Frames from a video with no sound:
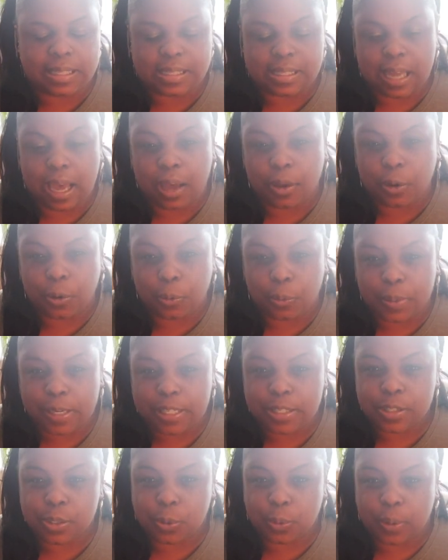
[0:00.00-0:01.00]
not
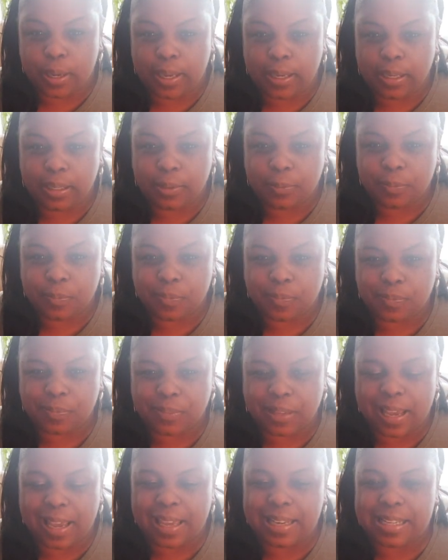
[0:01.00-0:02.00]
always quick,
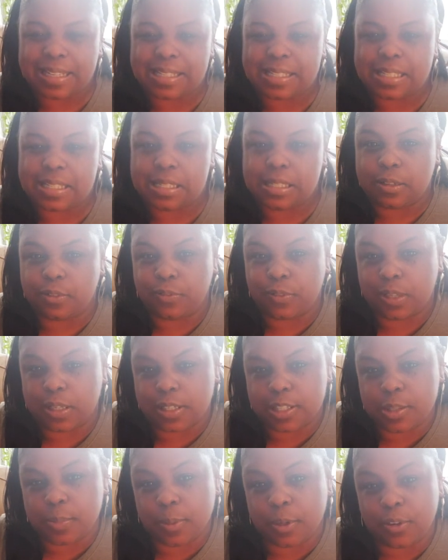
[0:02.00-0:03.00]
and it's a different
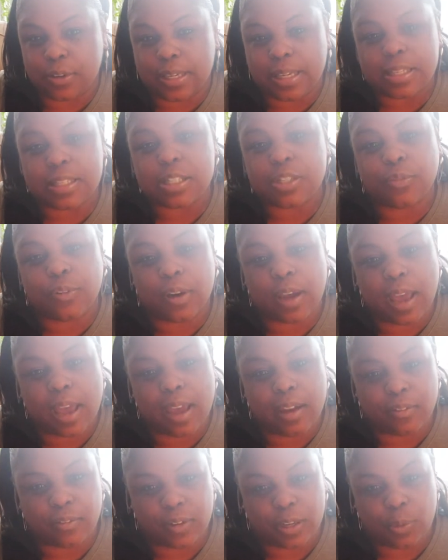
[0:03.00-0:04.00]
experience for
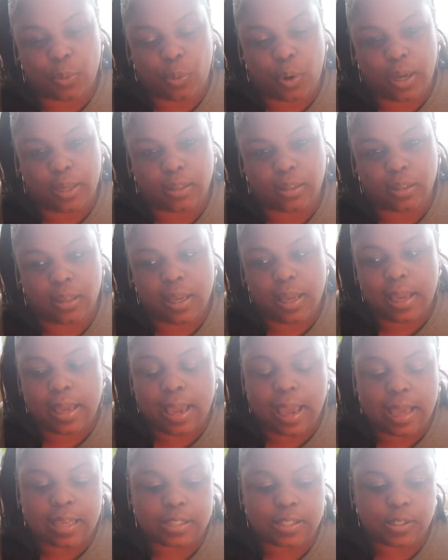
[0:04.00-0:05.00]
everyone.
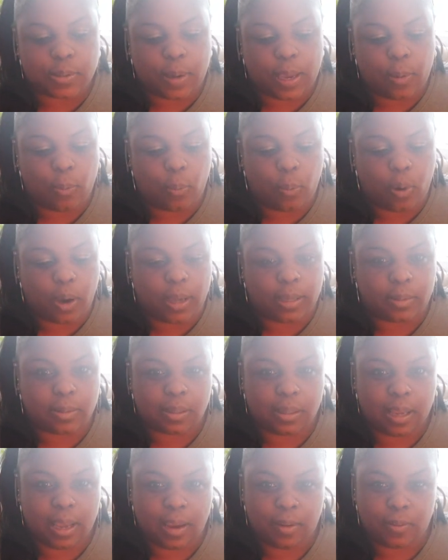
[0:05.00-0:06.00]
And so I want
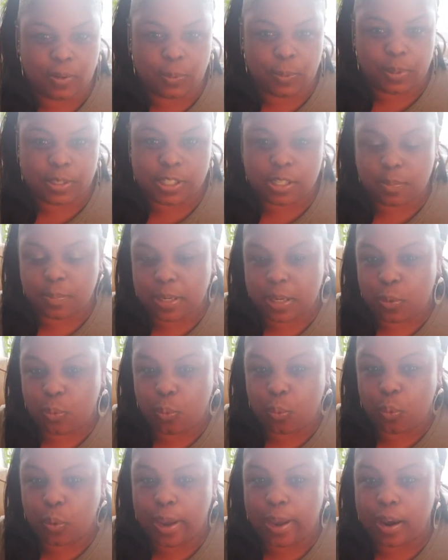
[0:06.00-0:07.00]
everyone to be
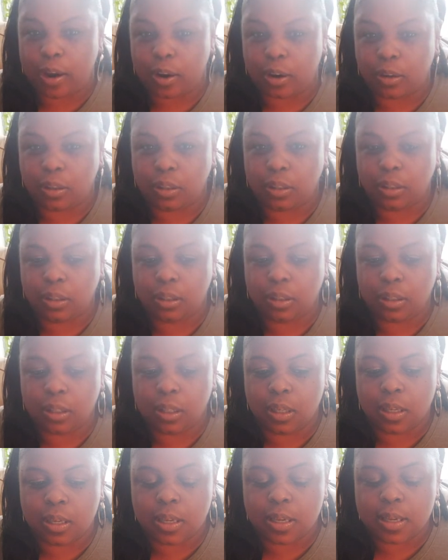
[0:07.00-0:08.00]
aware,
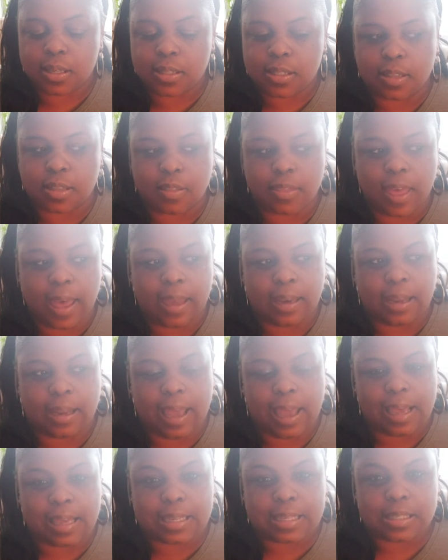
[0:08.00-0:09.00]
so that
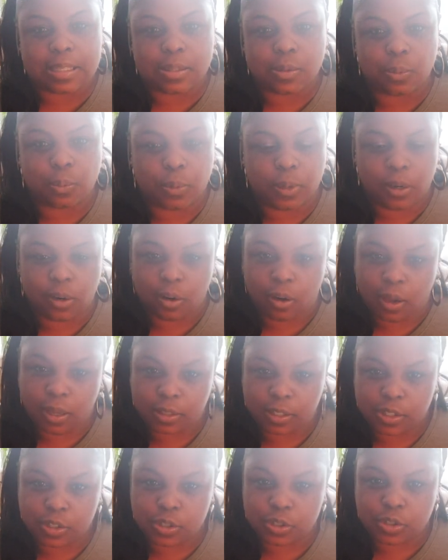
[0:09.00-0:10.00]
as we are on
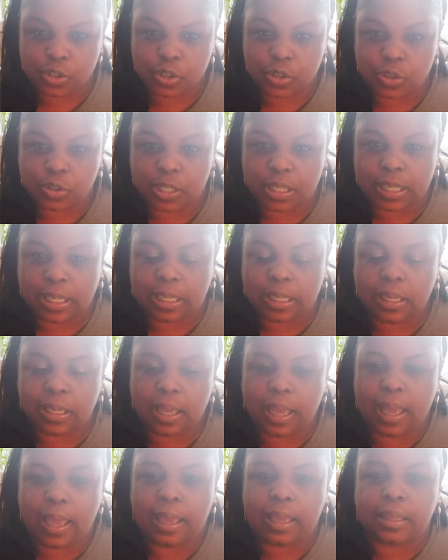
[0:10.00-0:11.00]
this journey
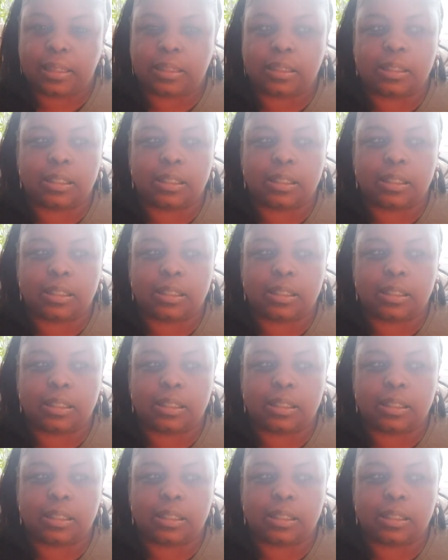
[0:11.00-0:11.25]
and